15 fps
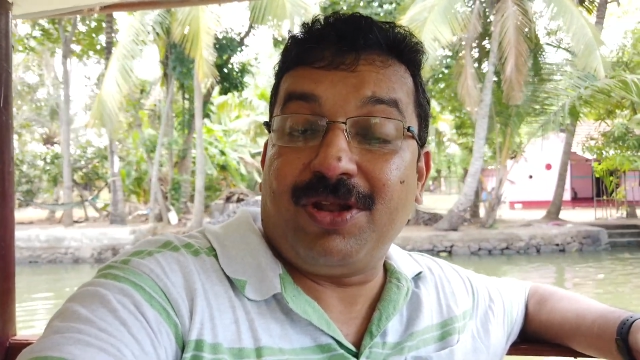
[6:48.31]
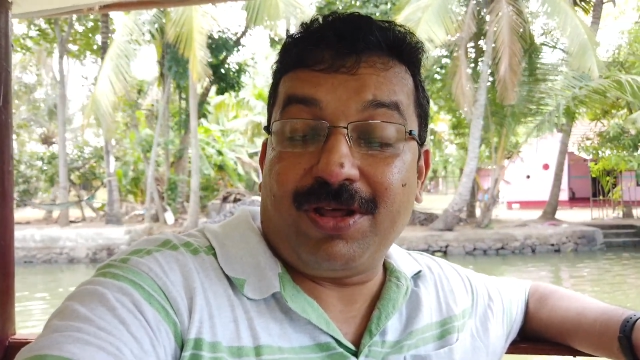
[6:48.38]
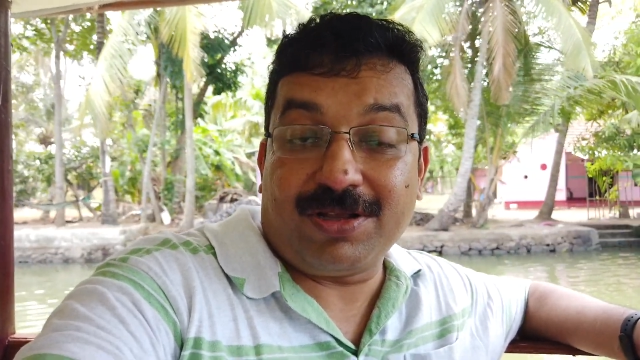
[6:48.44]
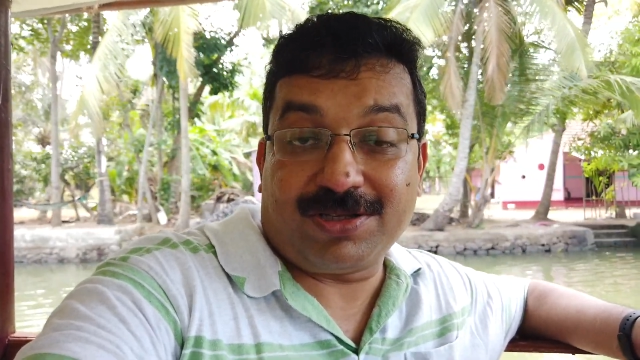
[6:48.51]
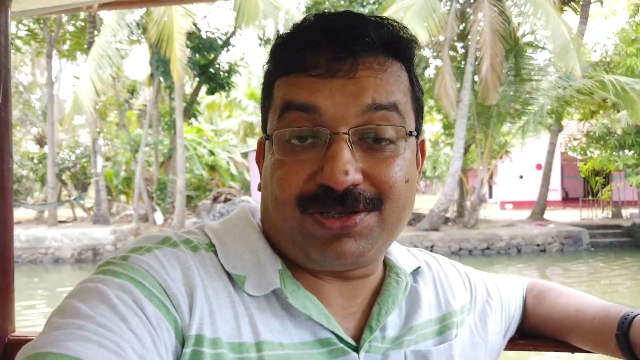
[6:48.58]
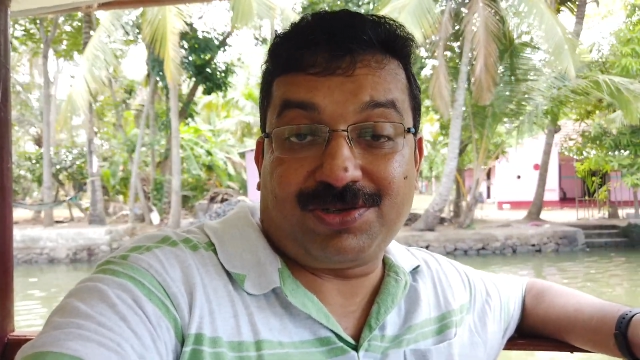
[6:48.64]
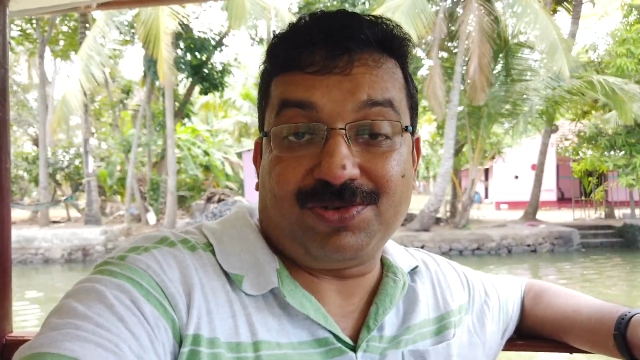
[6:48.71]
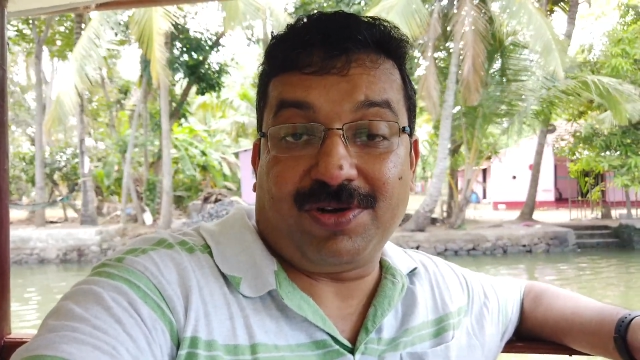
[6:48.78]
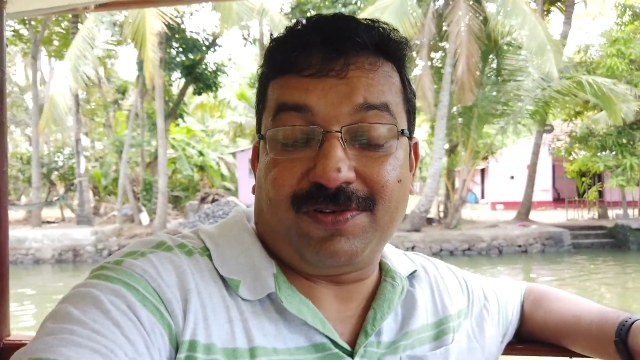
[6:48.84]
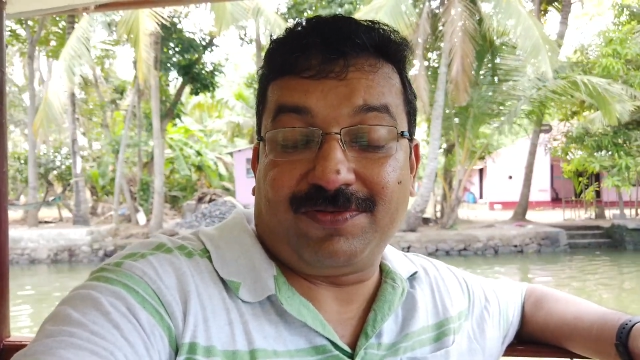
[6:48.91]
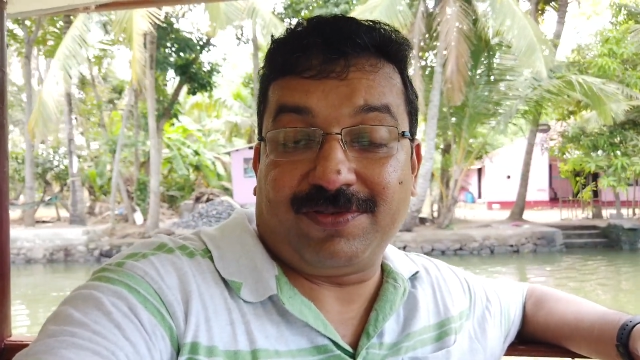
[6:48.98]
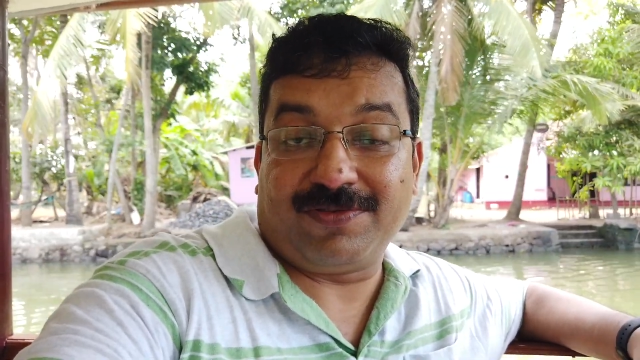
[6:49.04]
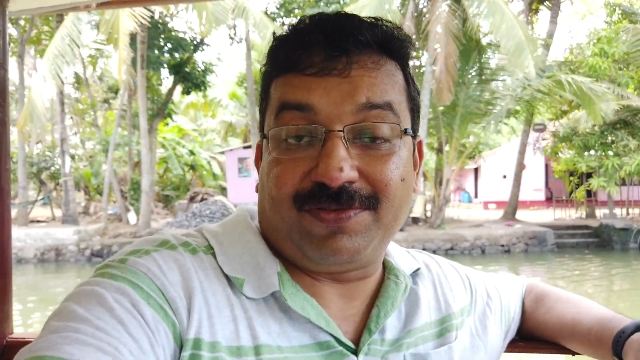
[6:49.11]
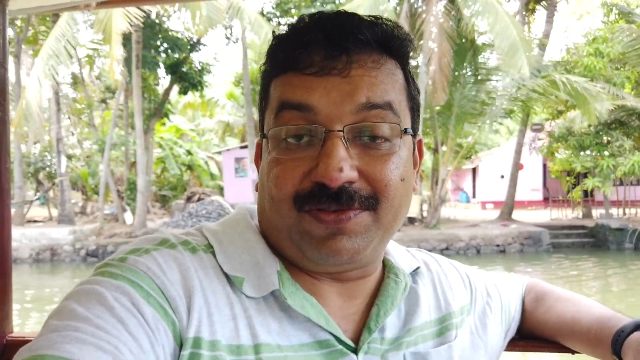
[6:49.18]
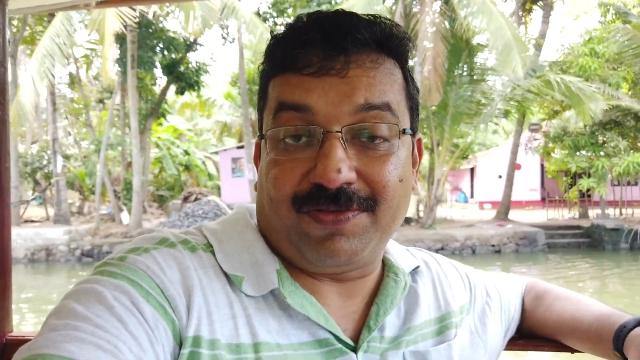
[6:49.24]
lots to
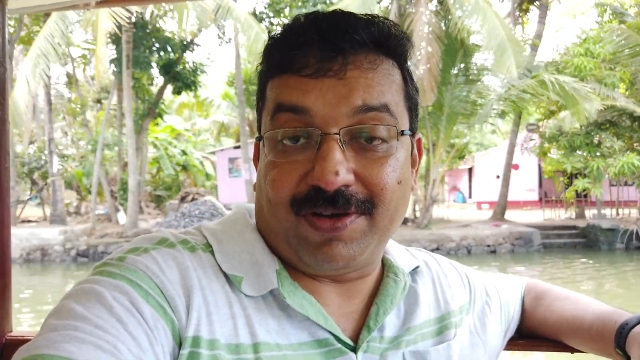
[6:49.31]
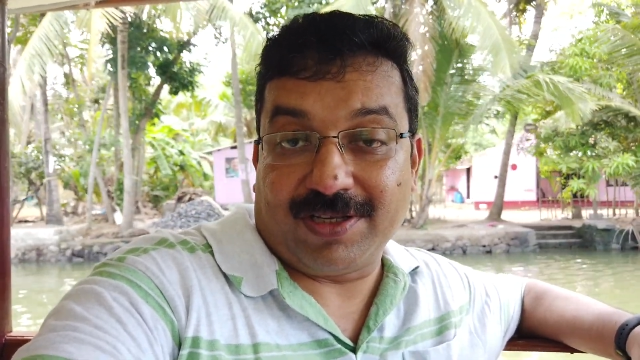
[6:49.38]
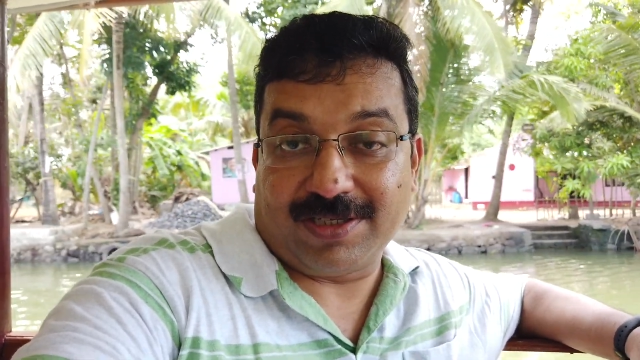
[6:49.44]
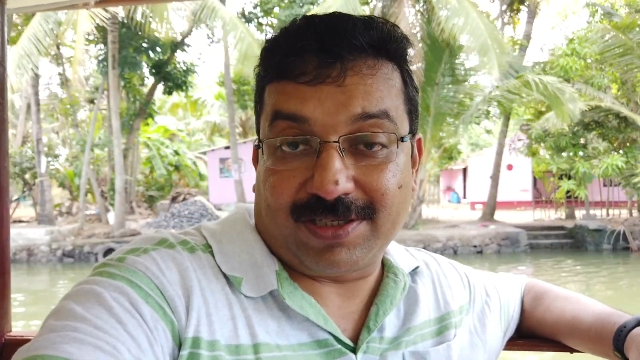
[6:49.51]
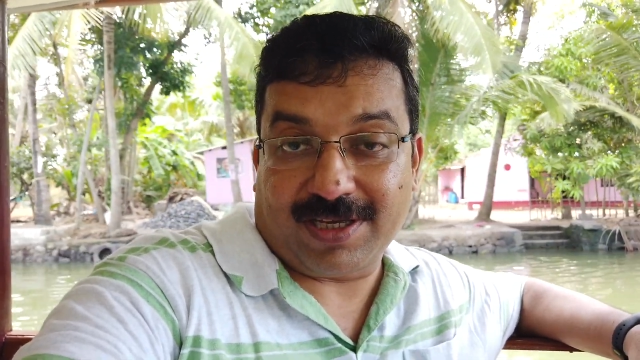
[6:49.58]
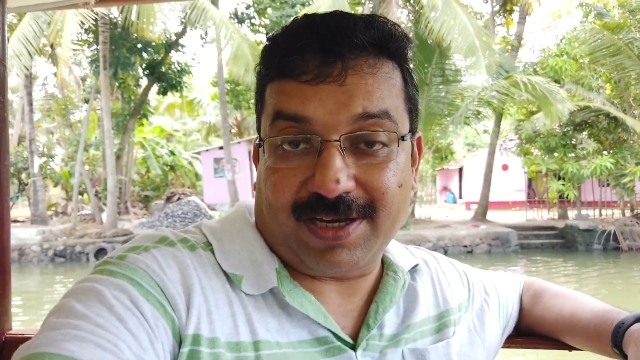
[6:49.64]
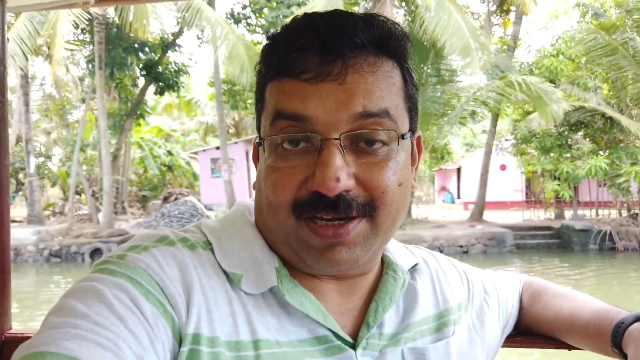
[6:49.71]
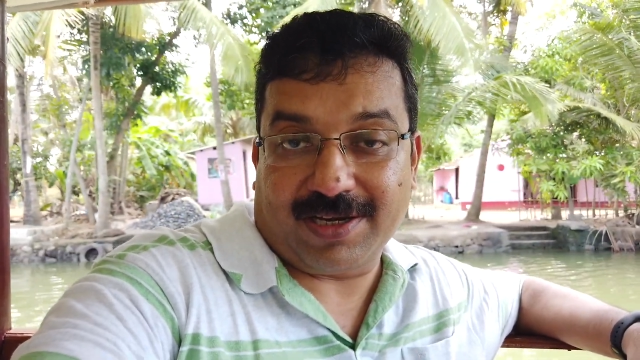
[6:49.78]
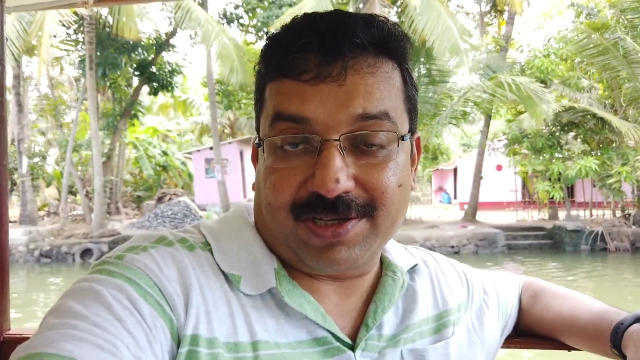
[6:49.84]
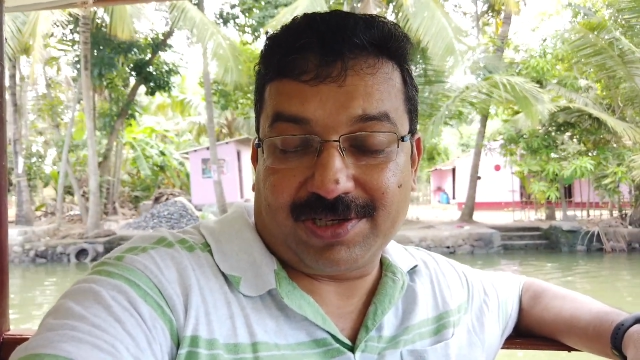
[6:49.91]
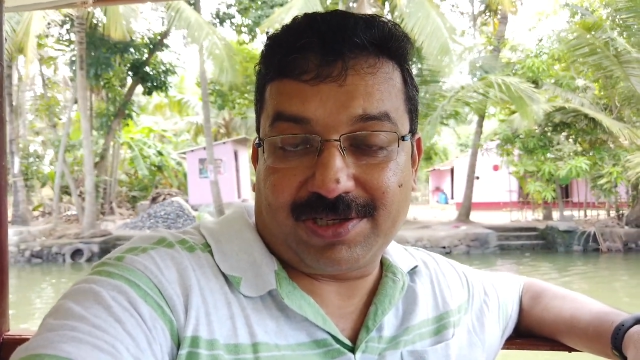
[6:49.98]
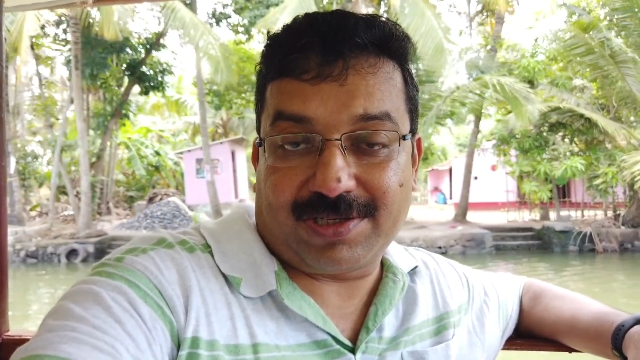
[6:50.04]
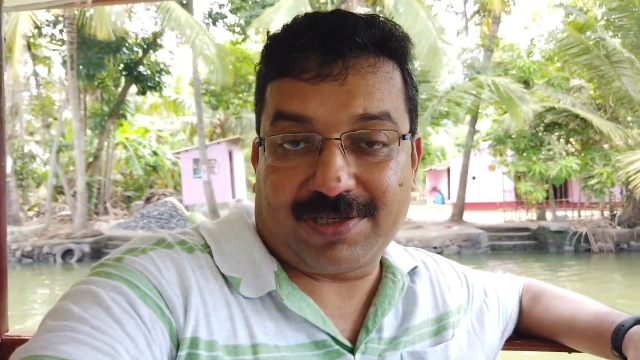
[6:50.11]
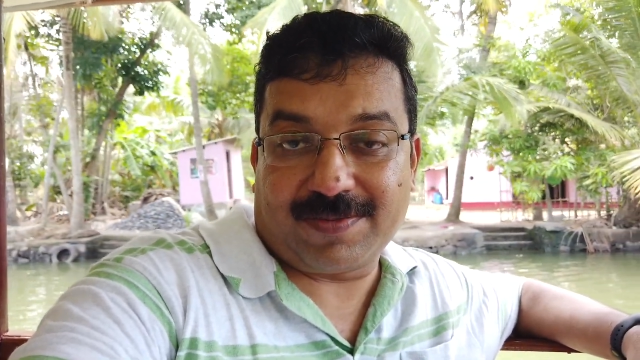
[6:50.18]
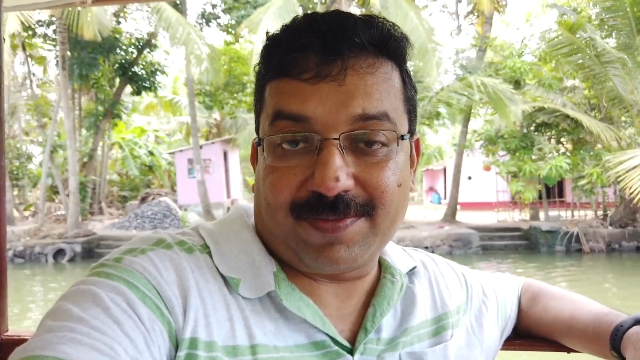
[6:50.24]
offer for
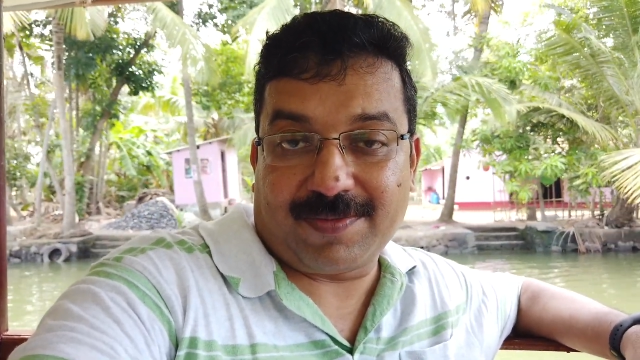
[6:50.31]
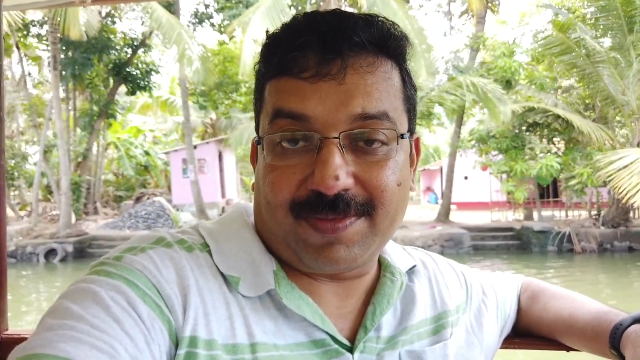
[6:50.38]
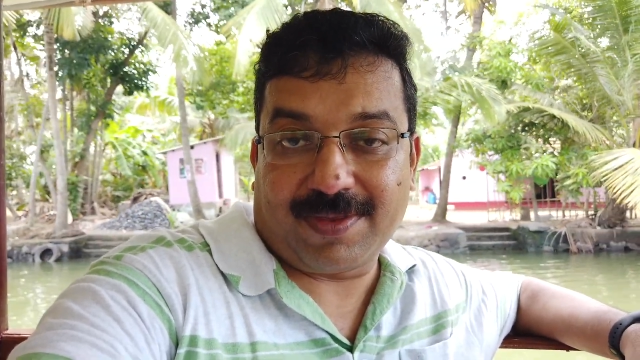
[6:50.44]
vegetarians.